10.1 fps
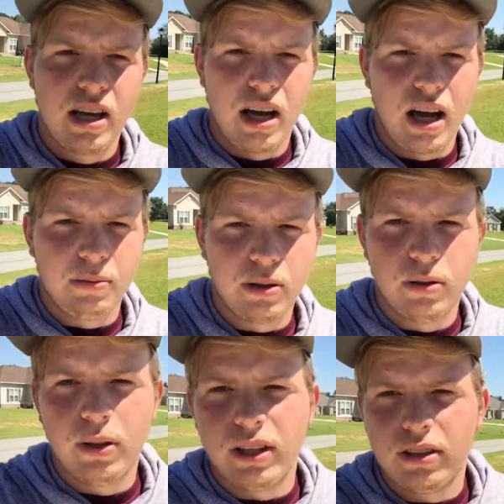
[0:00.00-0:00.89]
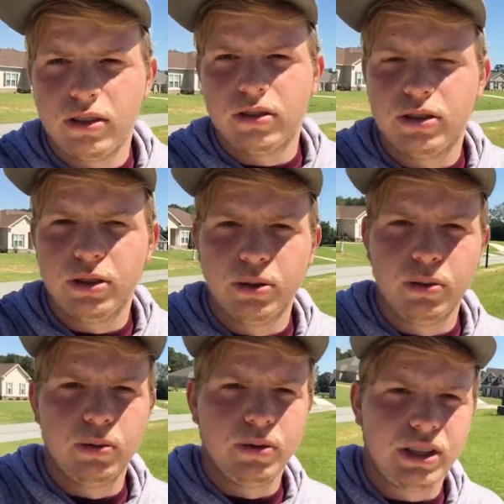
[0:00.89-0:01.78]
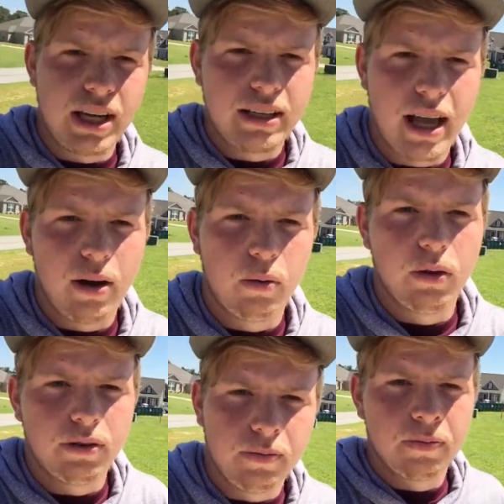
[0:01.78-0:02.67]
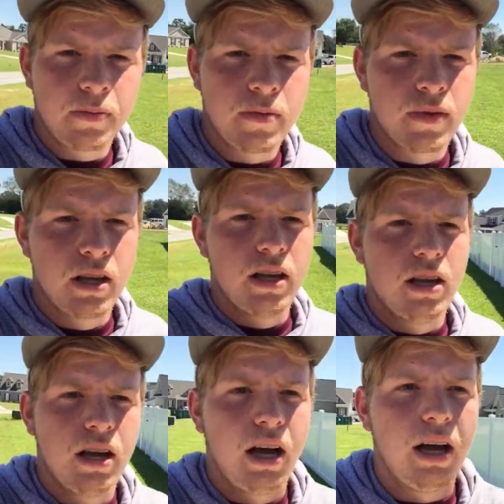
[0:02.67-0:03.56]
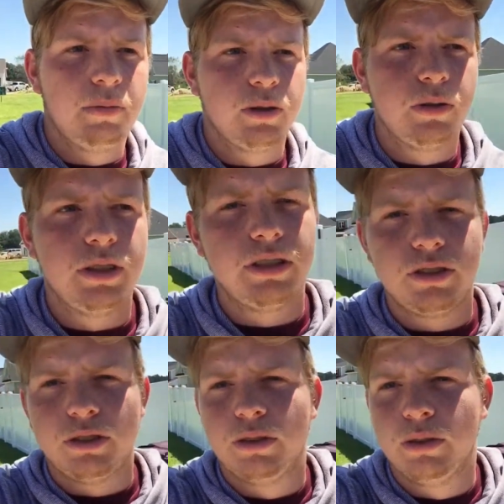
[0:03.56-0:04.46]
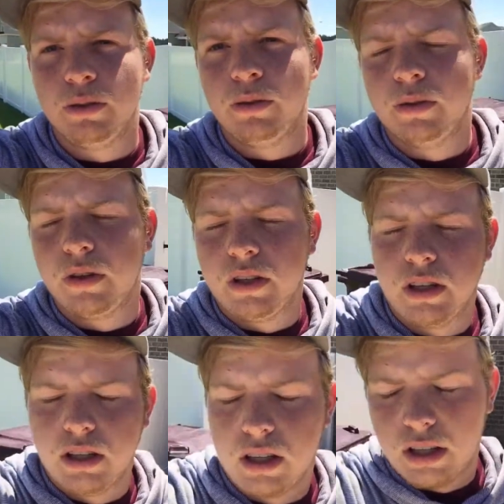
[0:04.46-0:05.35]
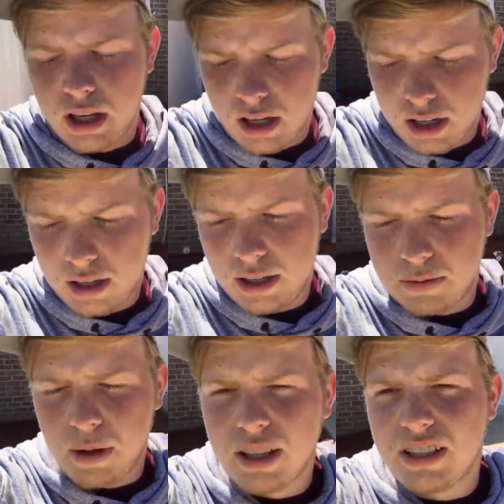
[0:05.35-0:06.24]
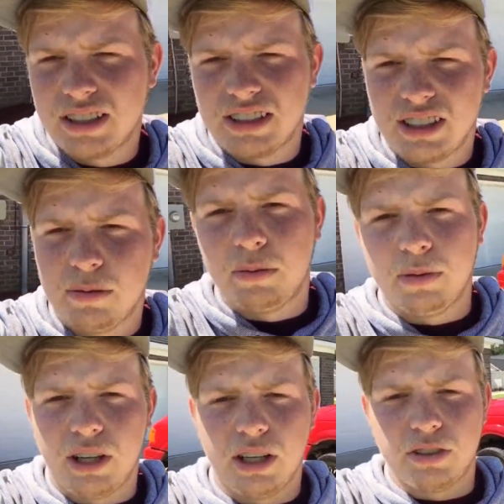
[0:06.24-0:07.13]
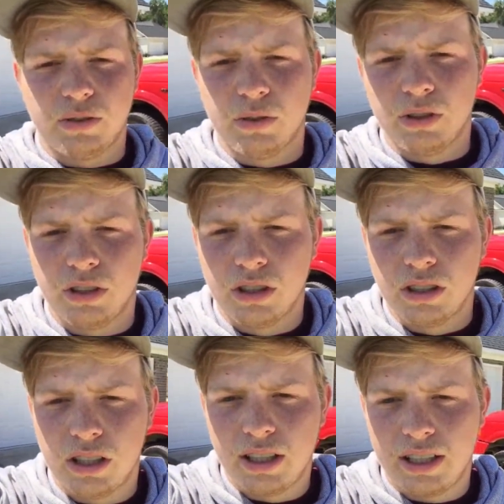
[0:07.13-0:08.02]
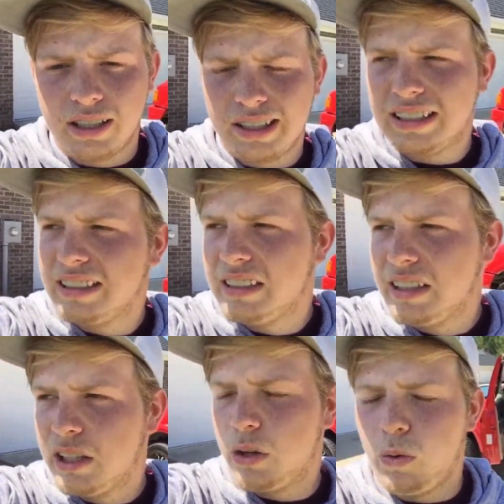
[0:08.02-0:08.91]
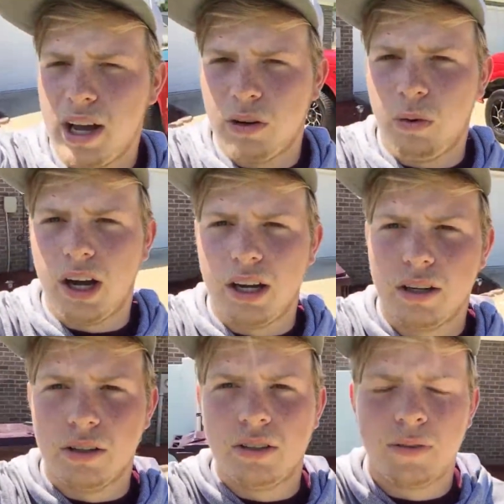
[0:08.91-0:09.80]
I'm going to take that one. I'm going to, it's probably going to sit up on blocks for quite a while.